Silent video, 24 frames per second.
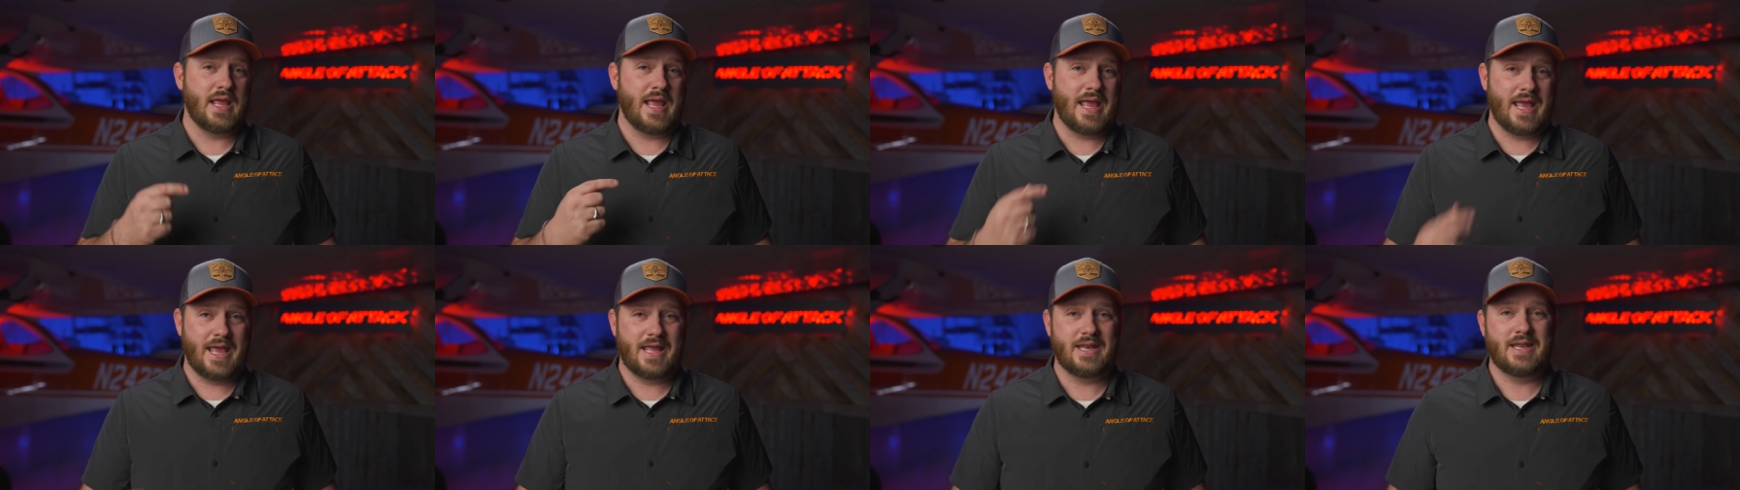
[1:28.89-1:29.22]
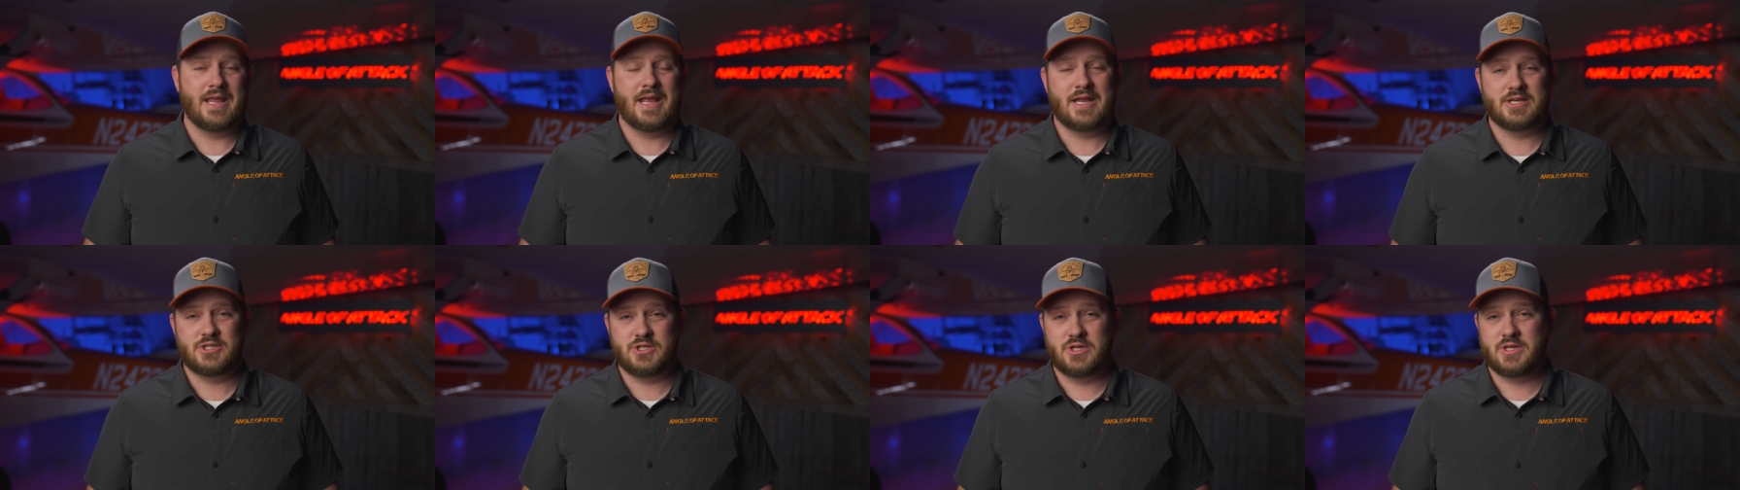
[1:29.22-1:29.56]
and
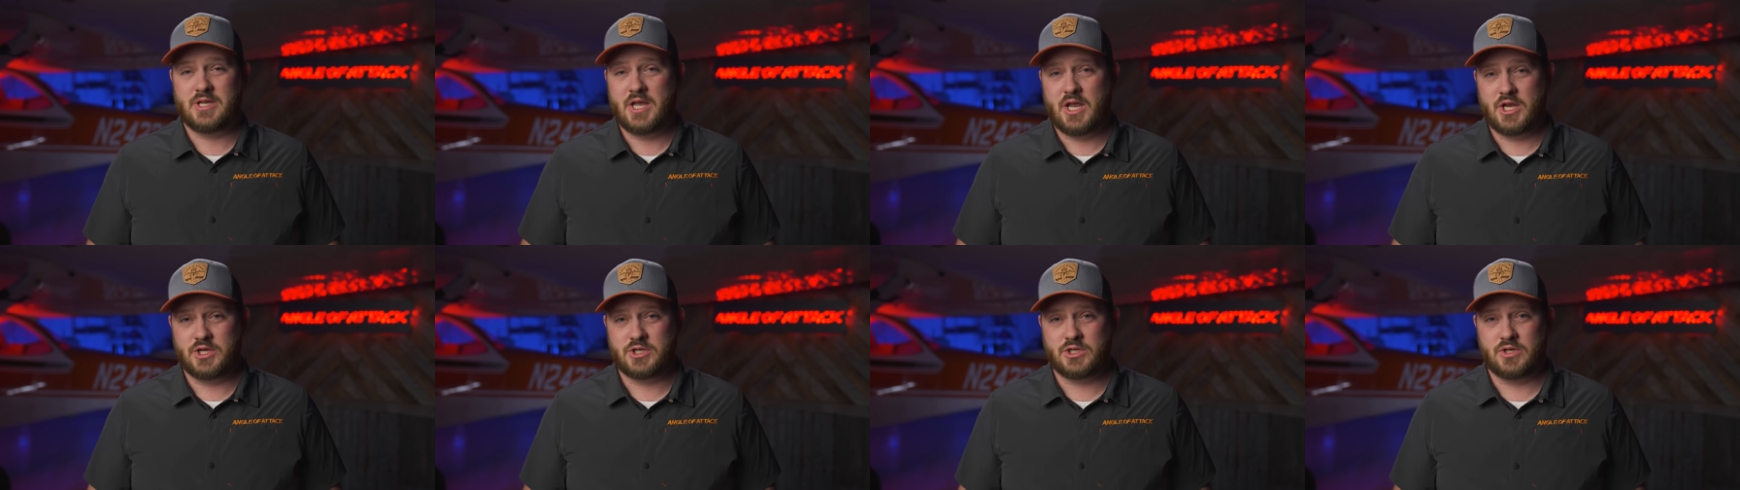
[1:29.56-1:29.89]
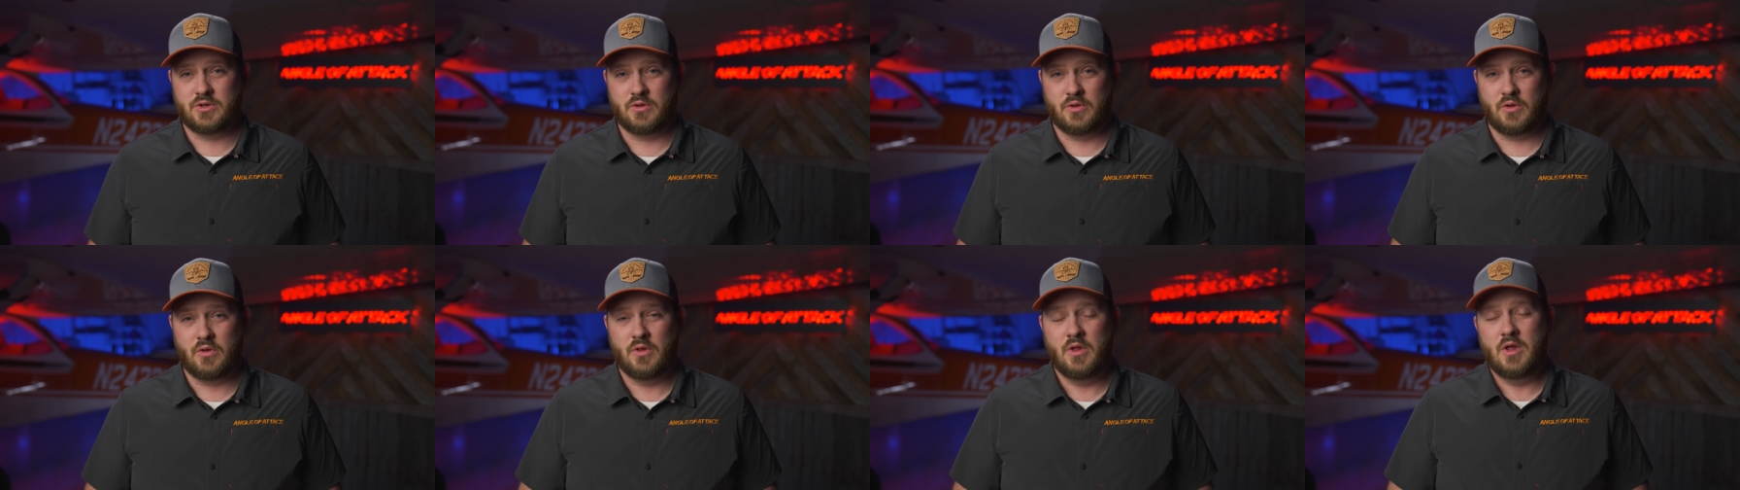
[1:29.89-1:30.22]

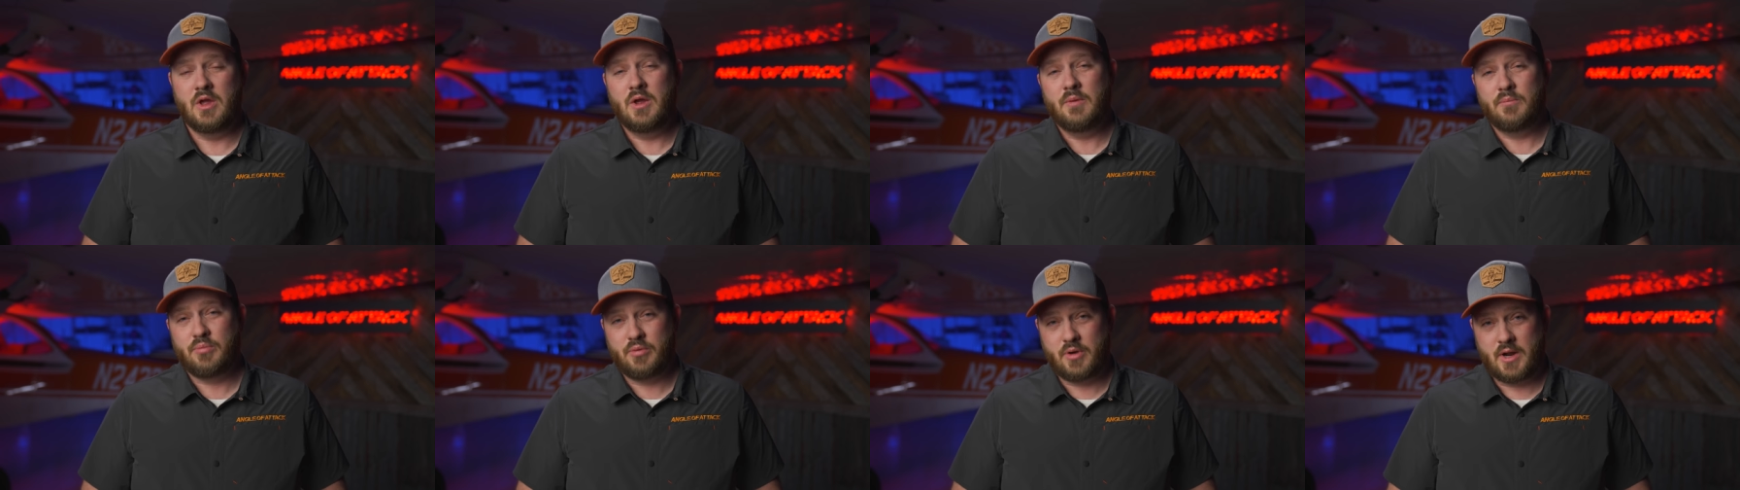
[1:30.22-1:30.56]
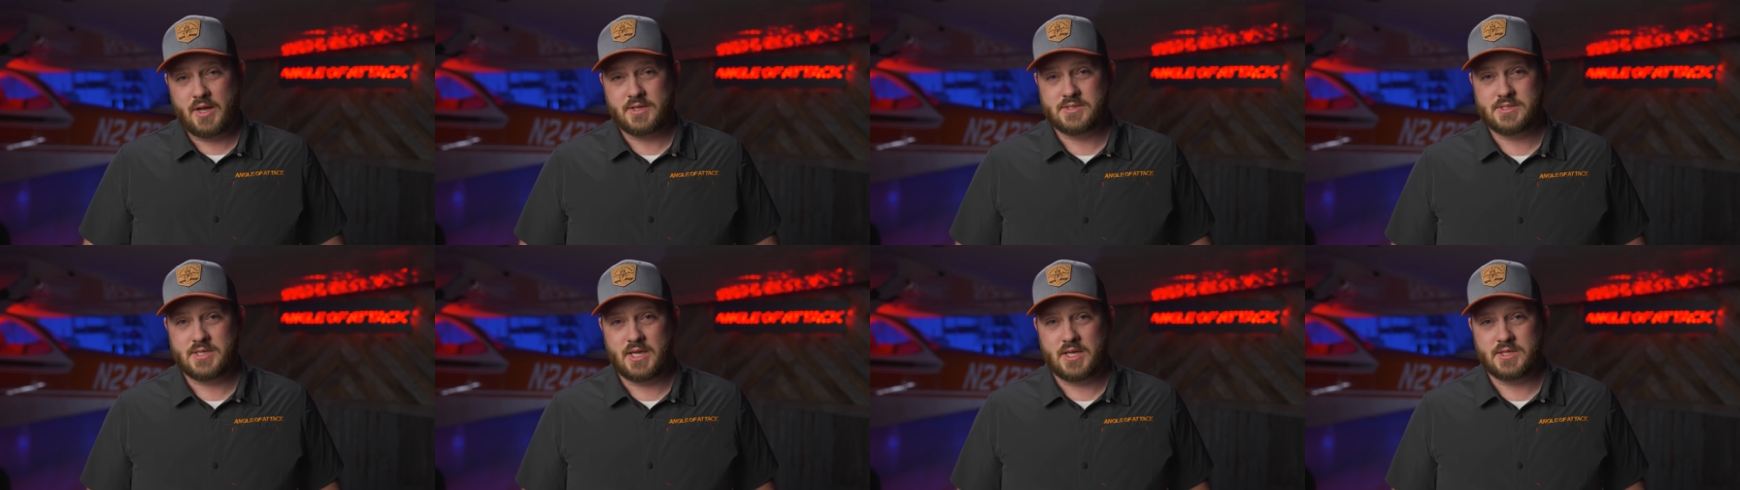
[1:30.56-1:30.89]
educational
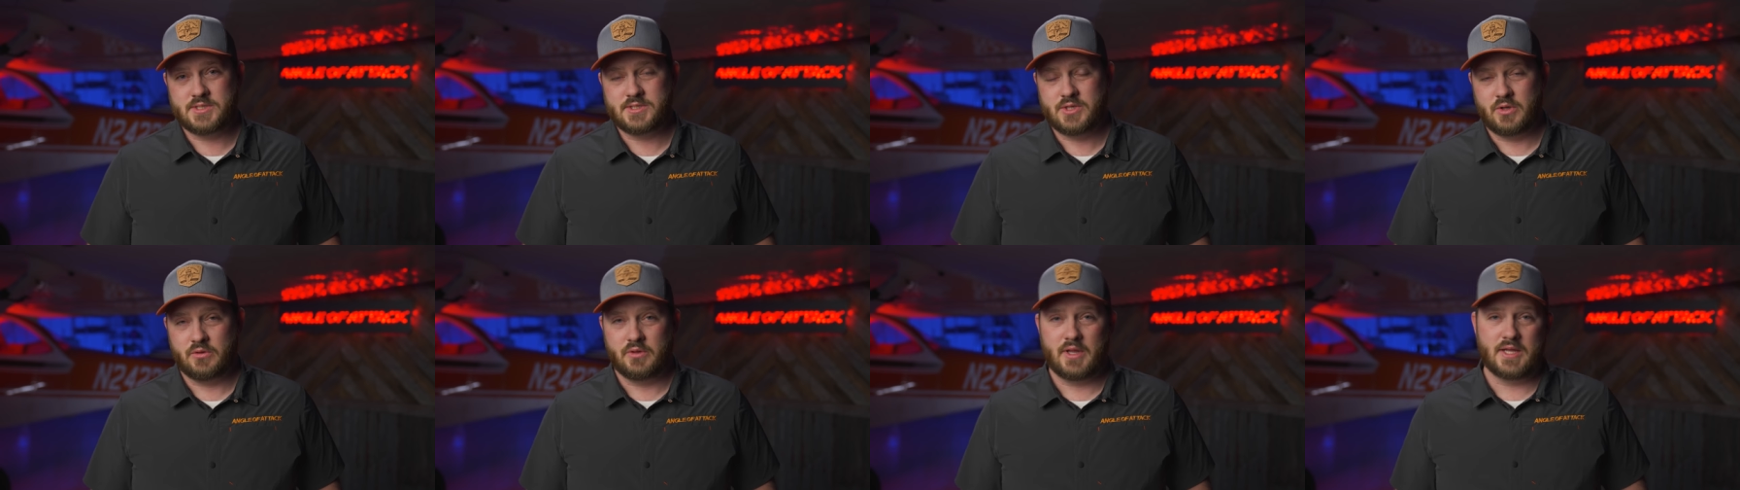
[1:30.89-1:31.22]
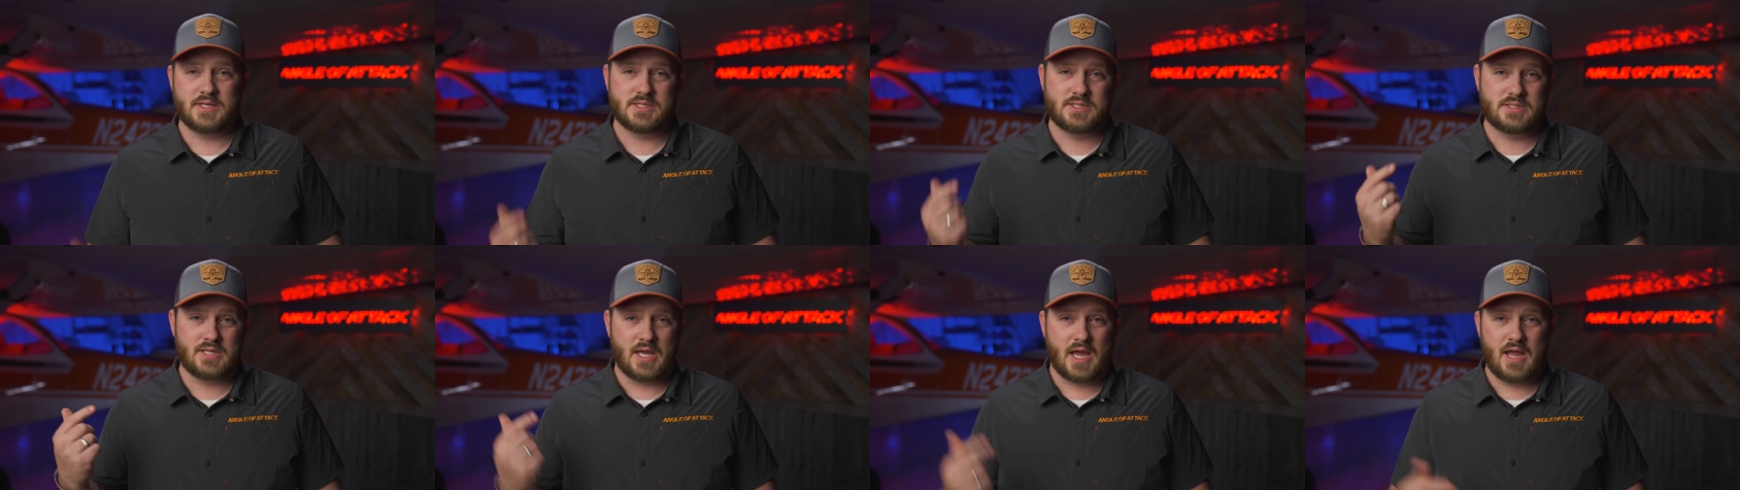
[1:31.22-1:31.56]
process. So
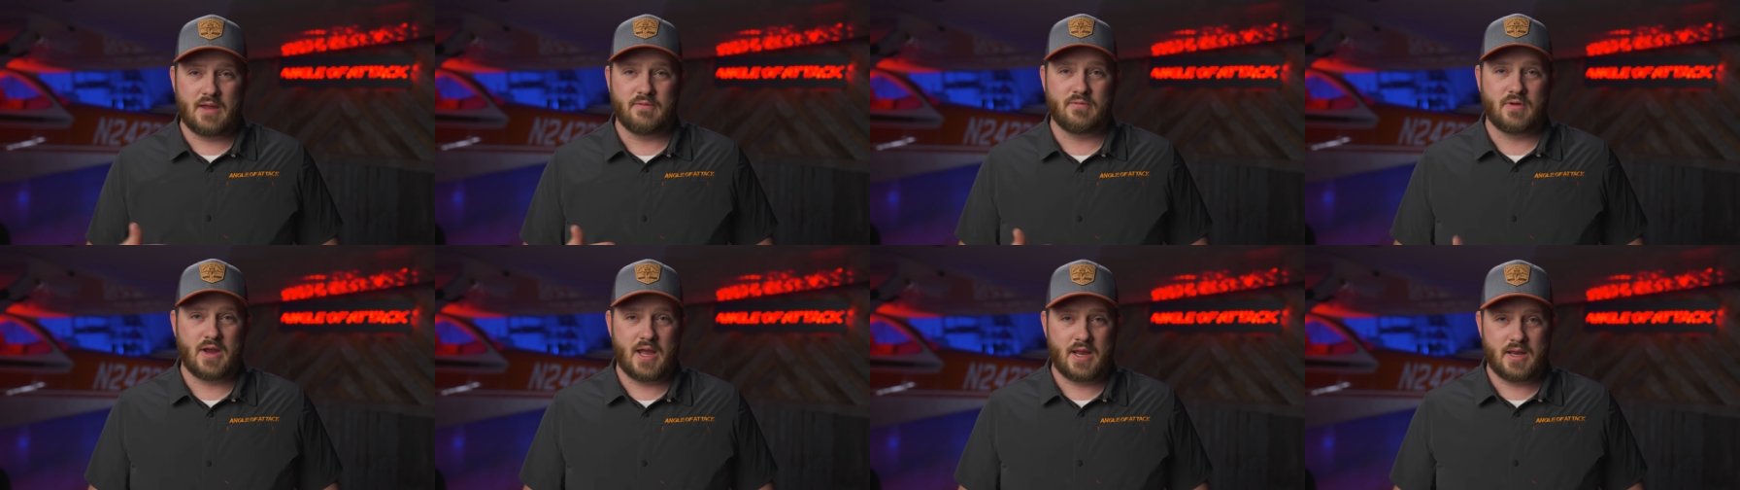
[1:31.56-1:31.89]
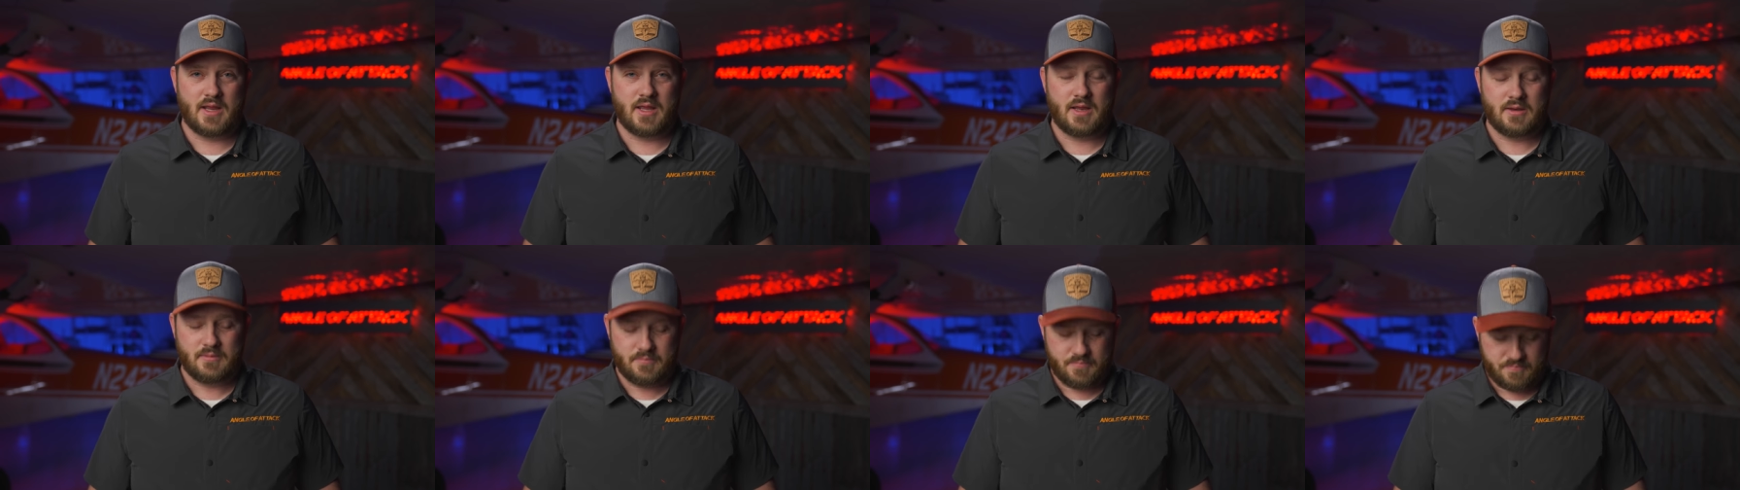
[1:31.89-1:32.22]
let's dive right
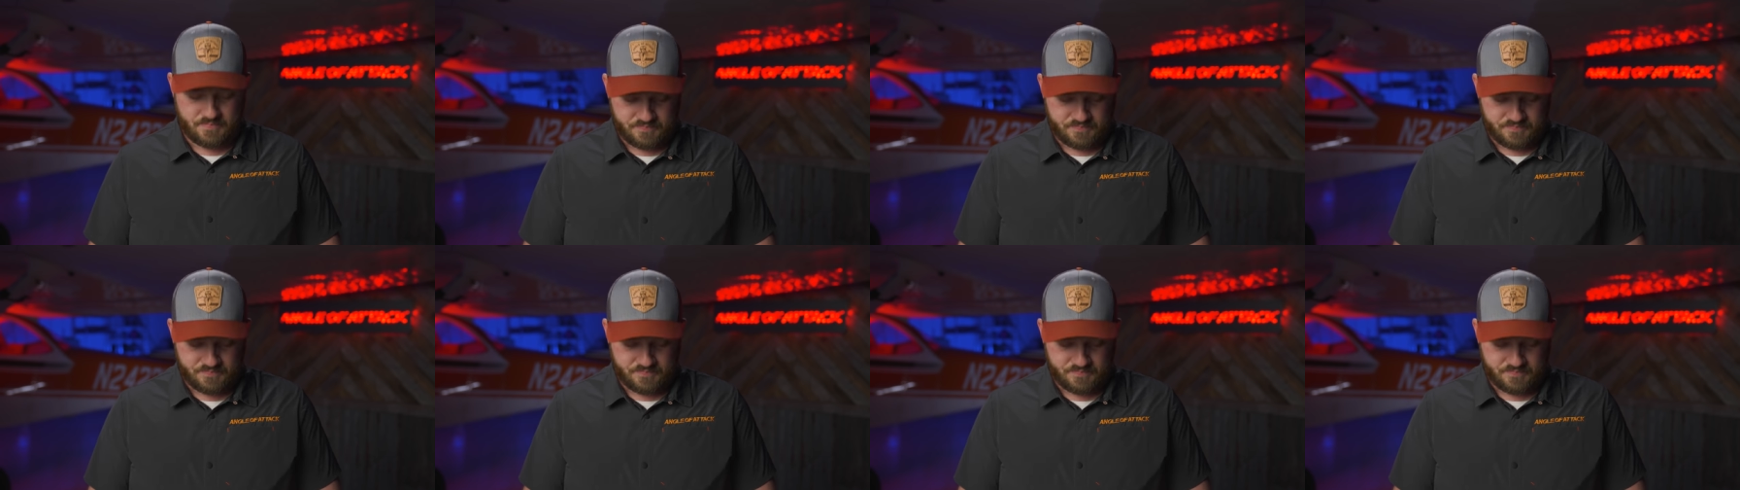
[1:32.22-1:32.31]
in.